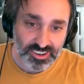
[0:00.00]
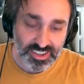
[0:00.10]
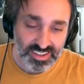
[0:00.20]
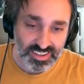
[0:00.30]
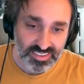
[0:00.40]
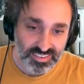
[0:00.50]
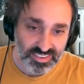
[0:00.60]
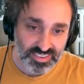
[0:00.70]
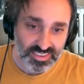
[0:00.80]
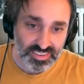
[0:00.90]
that is
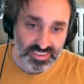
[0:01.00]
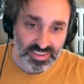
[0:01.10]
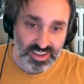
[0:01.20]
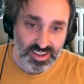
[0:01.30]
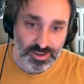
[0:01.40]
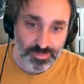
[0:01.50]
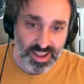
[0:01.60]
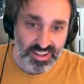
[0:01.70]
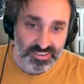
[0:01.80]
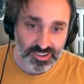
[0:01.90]
just
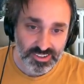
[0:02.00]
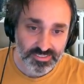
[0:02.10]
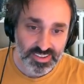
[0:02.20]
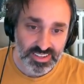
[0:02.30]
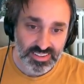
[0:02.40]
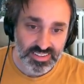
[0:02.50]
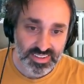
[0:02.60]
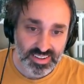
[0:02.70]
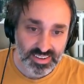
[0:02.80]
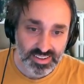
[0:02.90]
has all of these
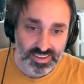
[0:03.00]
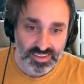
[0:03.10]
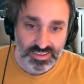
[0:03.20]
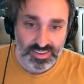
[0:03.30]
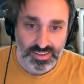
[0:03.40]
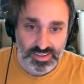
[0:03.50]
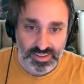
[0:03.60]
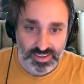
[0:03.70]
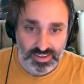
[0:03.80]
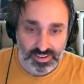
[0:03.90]

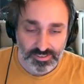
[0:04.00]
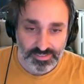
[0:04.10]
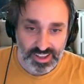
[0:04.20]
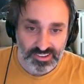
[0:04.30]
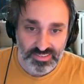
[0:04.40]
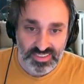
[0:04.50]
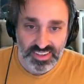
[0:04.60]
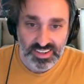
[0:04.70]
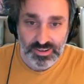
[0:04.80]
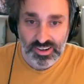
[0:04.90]
values
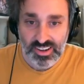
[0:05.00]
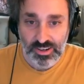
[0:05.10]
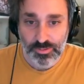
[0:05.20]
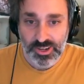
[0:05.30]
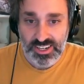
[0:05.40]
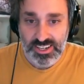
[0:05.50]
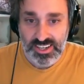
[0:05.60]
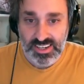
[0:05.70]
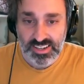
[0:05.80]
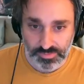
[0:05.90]
in
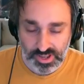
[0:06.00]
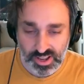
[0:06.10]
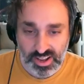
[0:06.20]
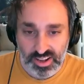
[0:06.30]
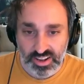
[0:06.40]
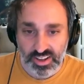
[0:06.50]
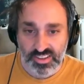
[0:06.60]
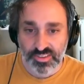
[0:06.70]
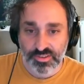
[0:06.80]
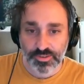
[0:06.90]
1D.
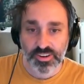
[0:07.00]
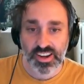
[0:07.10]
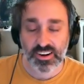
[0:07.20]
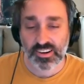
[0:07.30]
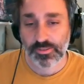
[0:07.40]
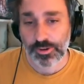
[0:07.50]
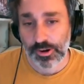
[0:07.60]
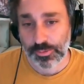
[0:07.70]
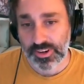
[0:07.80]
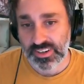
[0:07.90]
So to create our
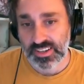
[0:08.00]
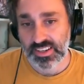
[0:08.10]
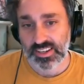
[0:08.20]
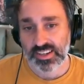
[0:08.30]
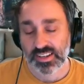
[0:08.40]
1D